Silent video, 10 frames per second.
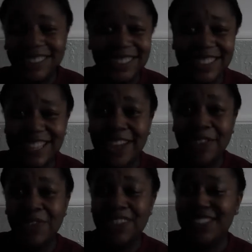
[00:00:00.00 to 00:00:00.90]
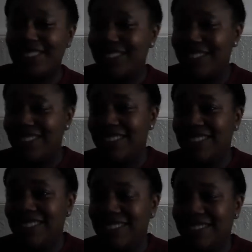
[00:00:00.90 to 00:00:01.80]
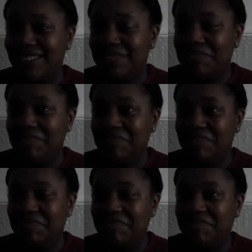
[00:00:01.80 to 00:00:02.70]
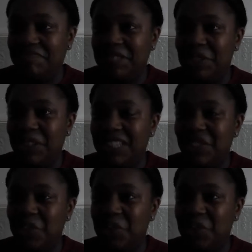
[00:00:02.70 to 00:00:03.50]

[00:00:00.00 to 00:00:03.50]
does the advert for this, unless, you know, he has a sword